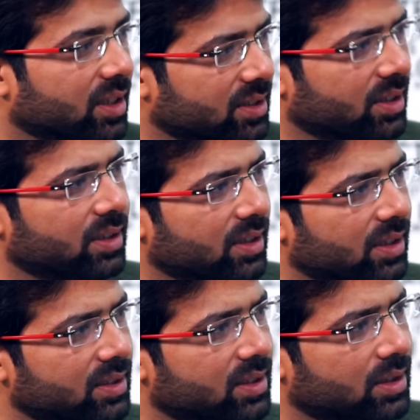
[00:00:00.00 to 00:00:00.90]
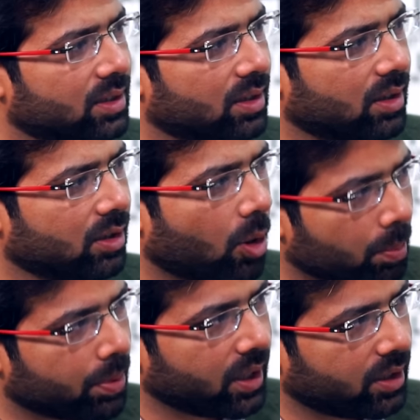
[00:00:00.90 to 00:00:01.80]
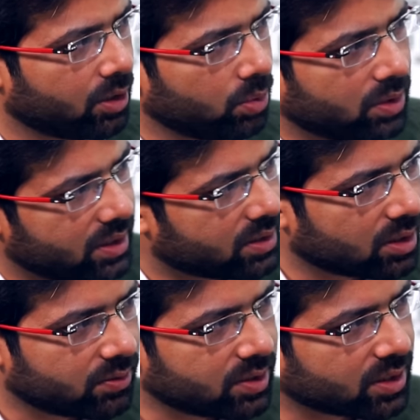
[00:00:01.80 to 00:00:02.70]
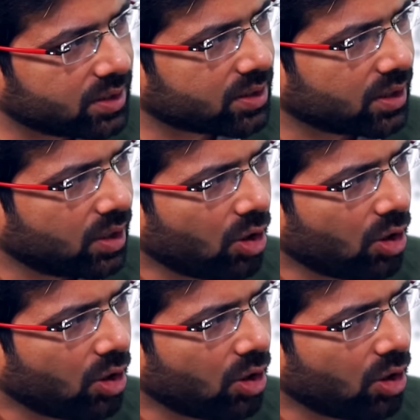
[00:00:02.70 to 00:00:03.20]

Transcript: Is it is it a competitor to these services?